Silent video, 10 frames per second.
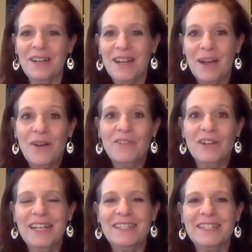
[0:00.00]
however
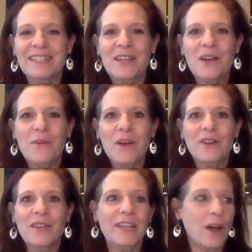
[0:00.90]
it is, where
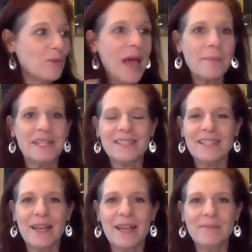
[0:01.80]
like a rabbit
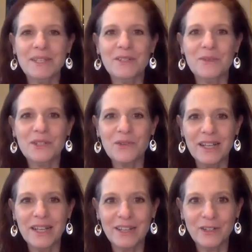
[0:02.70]
slams into a tree
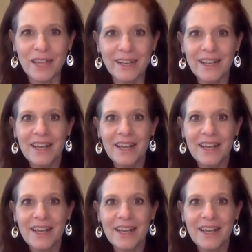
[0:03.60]
and you're like,